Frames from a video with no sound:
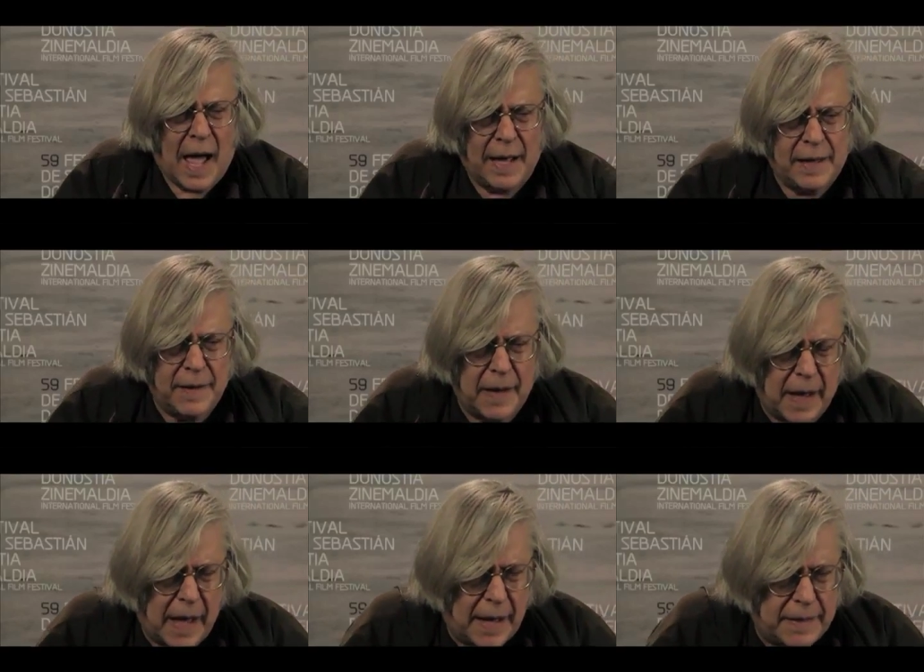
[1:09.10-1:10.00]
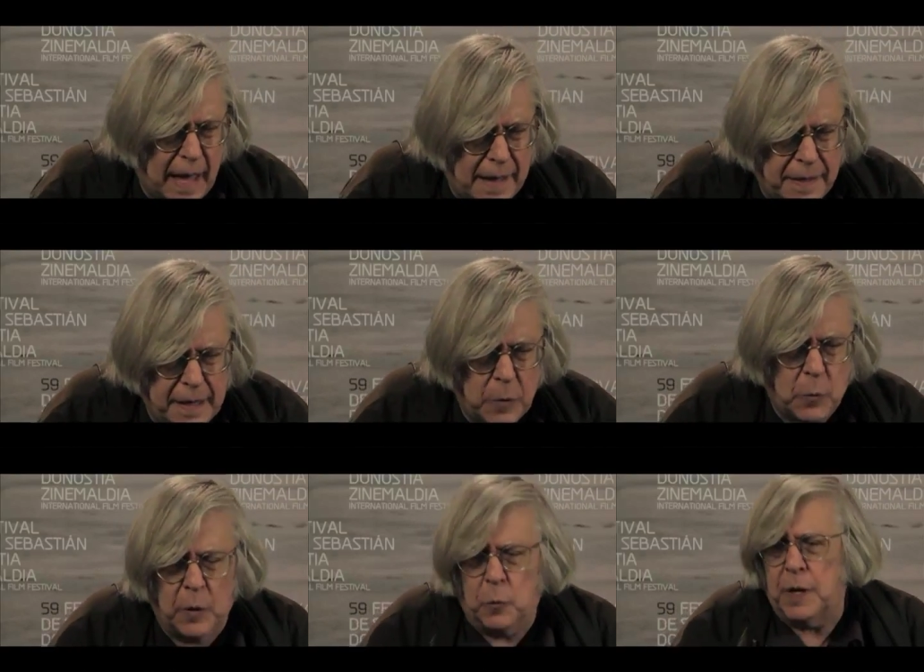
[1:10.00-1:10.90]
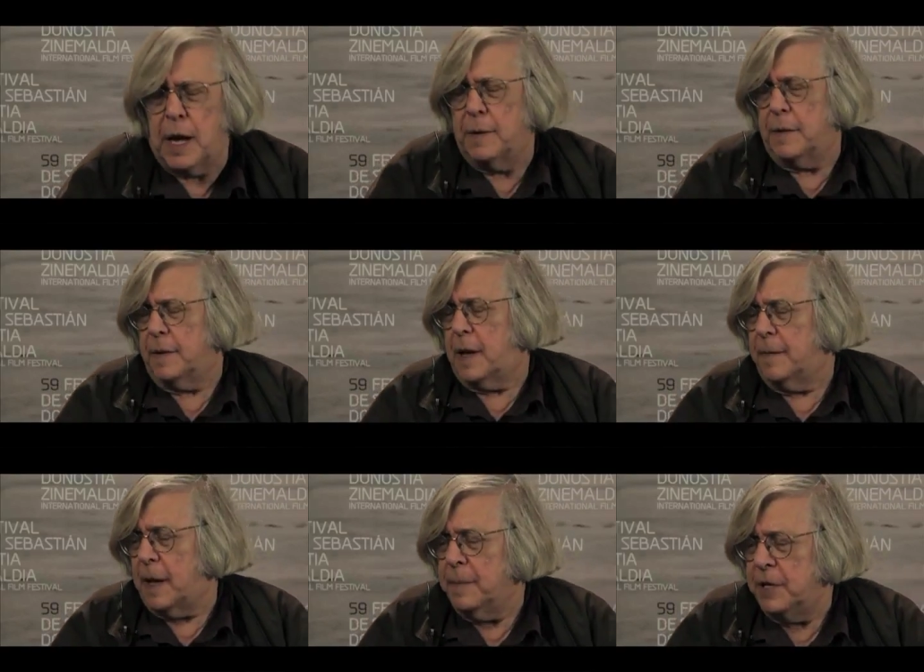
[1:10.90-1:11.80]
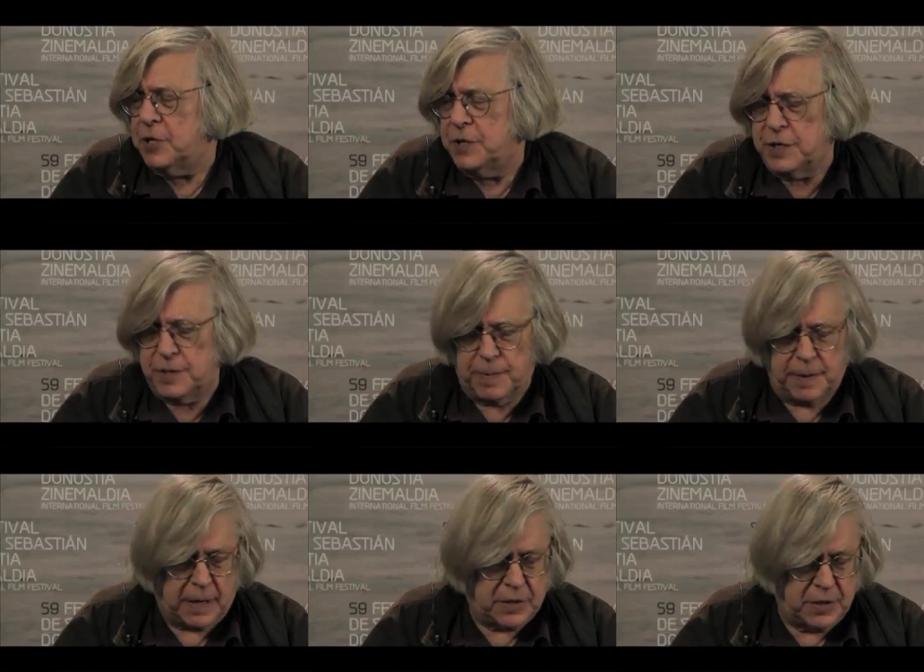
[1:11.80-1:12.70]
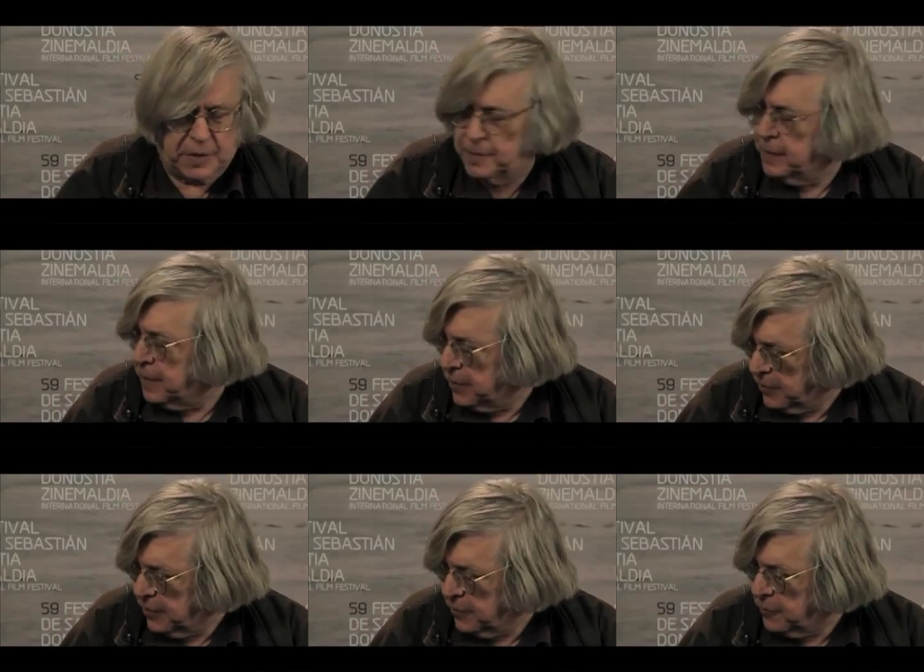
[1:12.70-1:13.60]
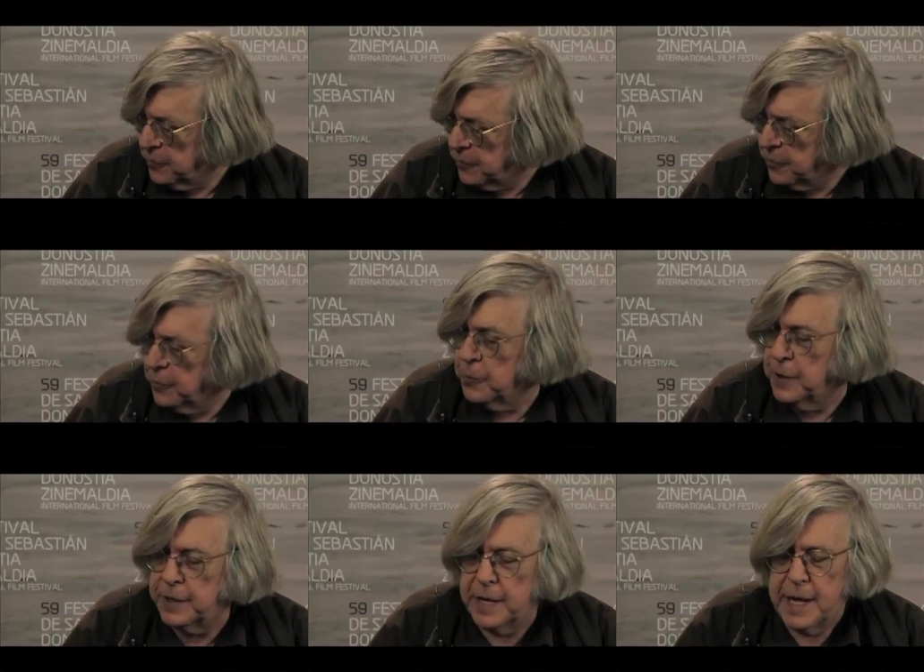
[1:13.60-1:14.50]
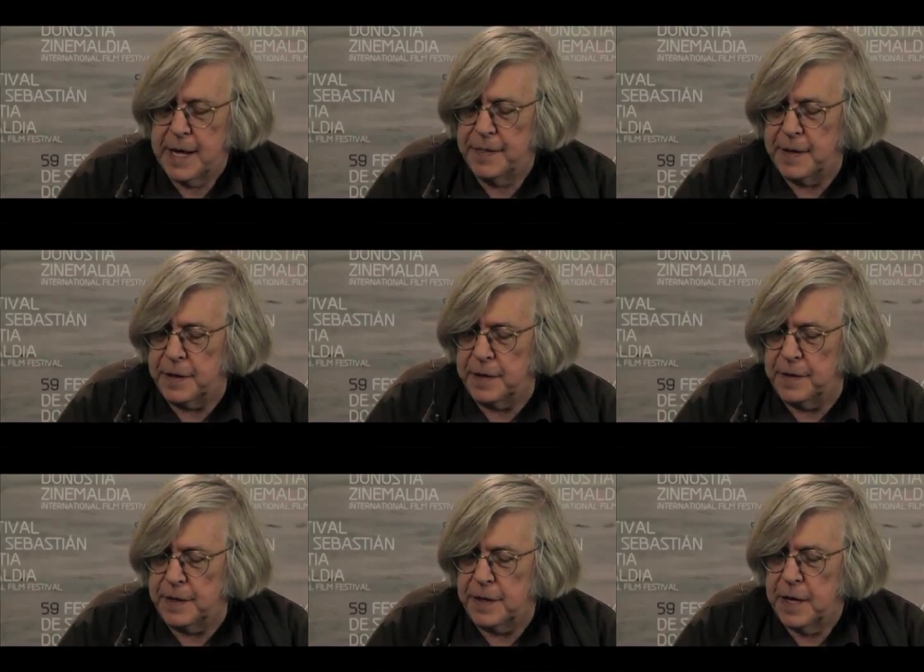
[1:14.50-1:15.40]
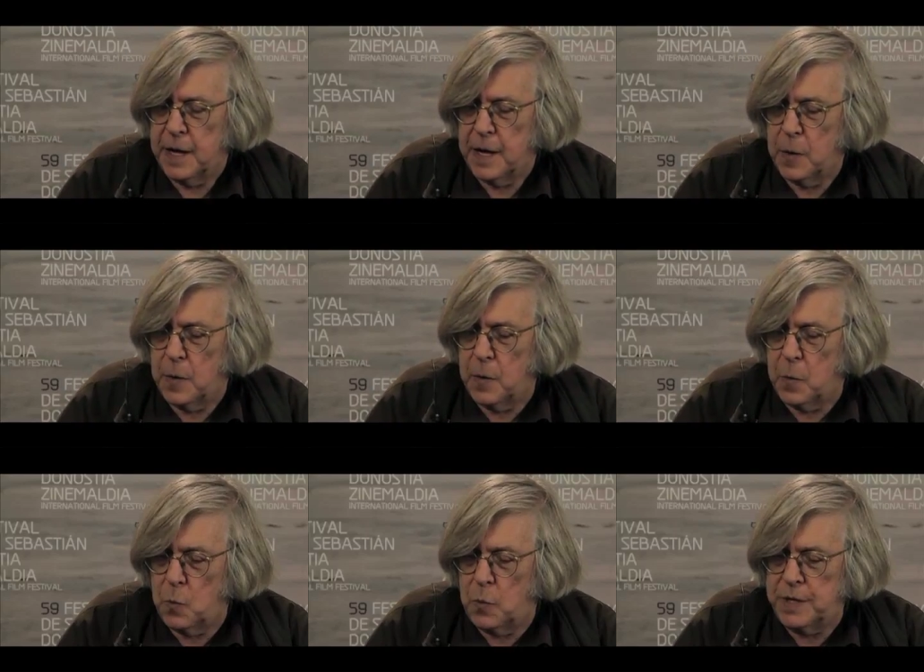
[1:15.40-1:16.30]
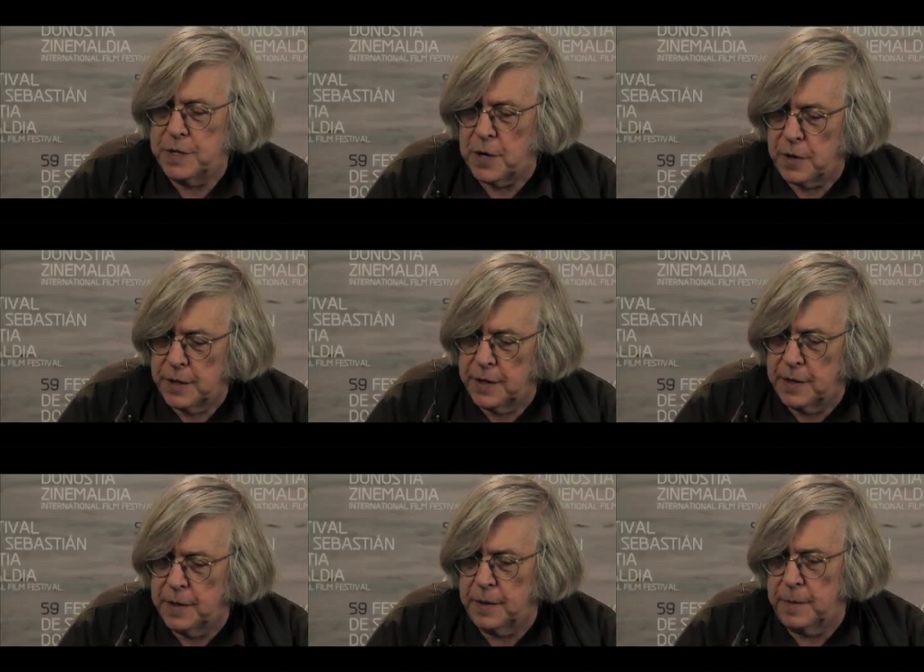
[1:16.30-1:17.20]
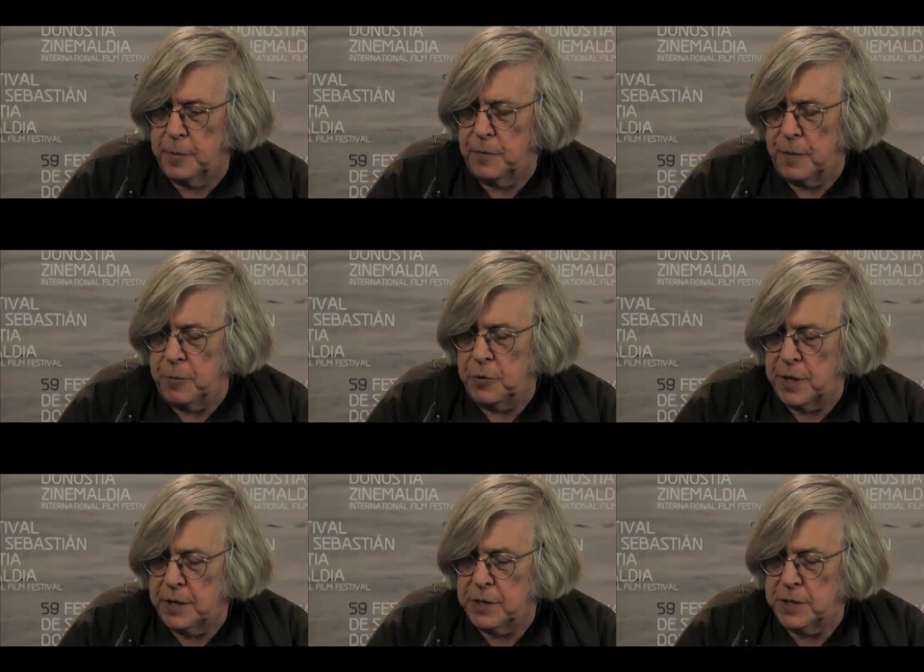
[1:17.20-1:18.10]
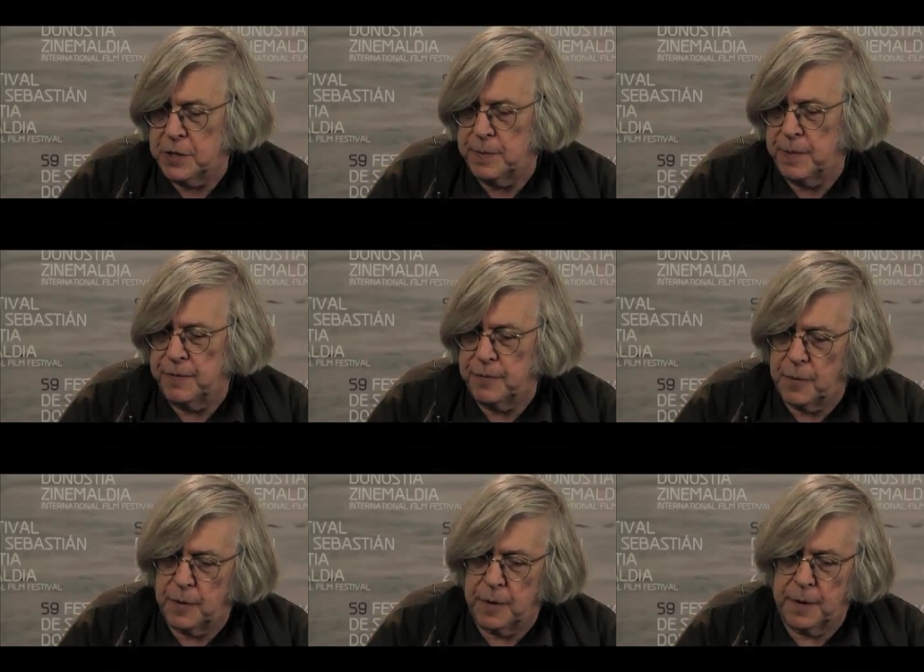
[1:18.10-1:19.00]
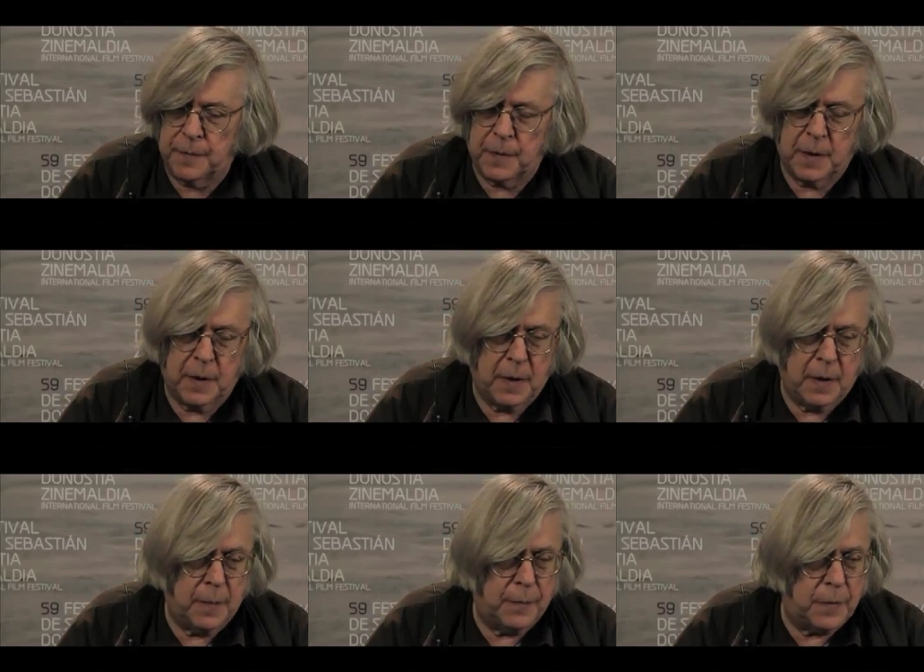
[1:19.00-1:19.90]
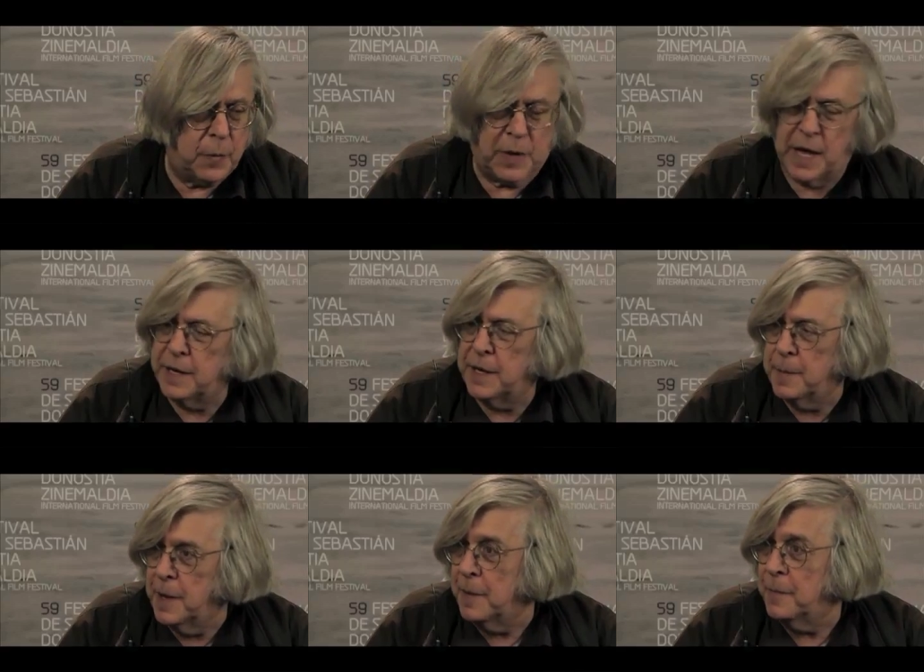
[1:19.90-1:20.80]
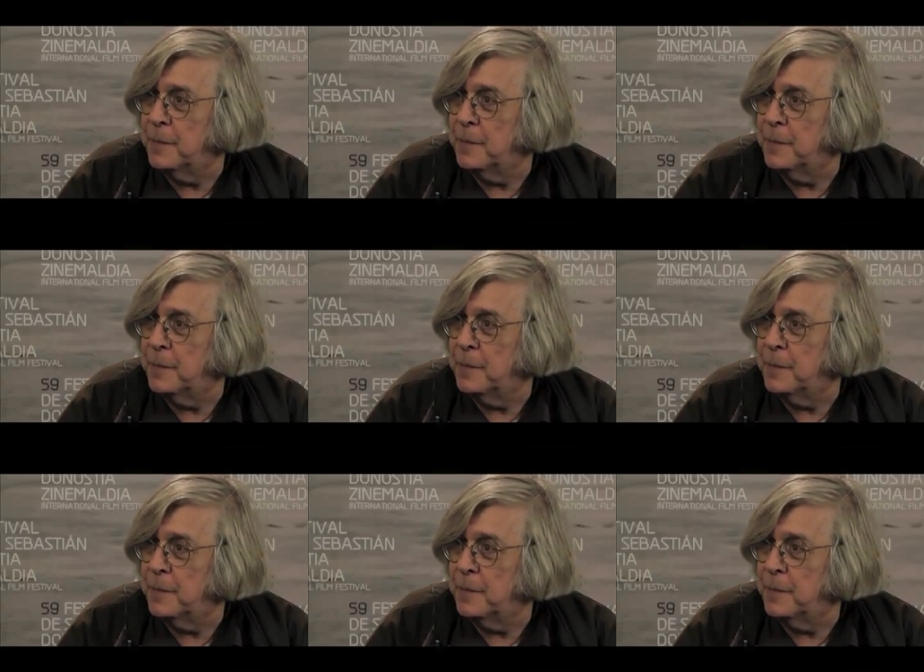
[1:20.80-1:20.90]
I, I think, well, I mentioned this actually a little bit earlier to you, that we started movie mutations before we had email,